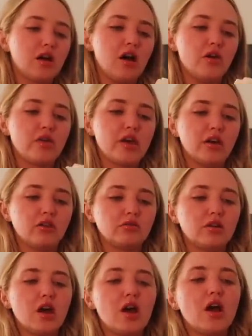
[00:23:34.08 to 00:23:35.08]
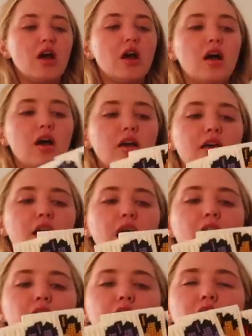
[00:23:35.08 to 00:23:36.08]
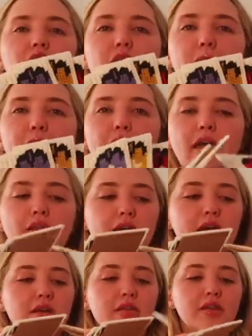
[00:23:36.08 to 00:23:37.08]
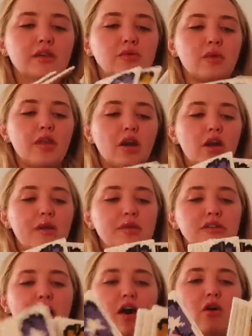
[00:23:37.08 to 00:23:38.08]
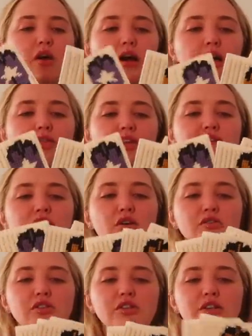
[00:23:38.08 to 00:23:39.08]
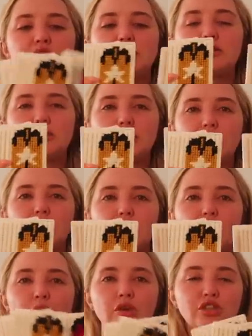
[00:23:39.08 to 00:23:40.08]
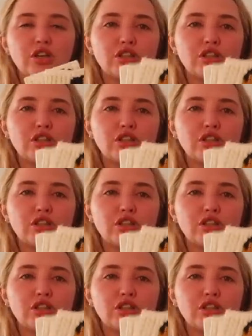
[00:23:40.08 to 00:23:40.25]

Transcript: Oh, cute. Yeah, but I like this one. Let me get this out. I got these coasters, which I